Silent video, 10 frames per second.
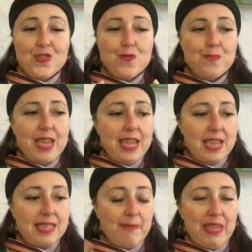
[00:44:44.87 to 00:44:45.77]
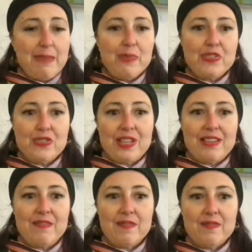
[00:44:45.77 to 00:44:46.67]
You make the people in your
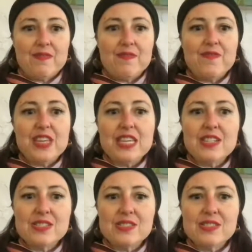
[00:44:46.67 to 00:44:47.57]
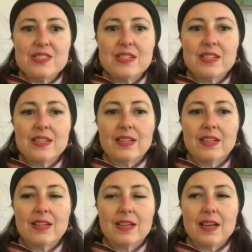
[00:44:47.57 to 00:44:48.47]
life feel
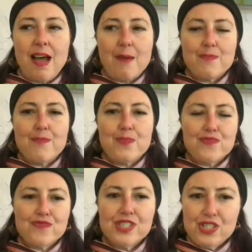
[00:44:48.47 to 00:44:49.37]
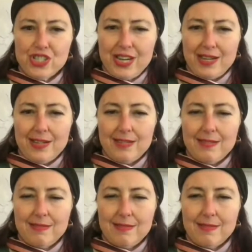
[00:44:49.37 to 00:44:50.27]

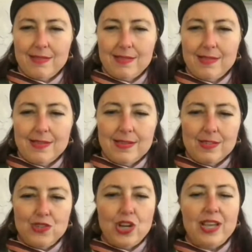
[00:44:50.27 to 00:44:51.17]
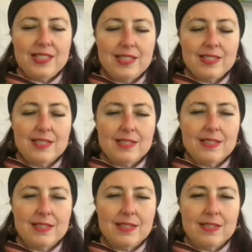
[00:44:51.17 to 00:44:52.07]
appreciated just
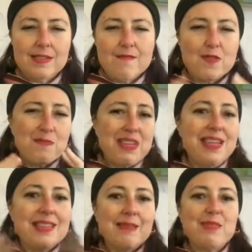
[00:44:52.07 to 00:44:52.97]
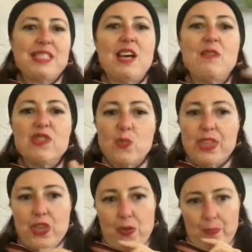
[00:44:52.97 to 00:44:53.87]
for being themselves
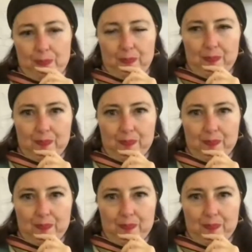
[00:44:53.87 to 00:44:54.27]
with you.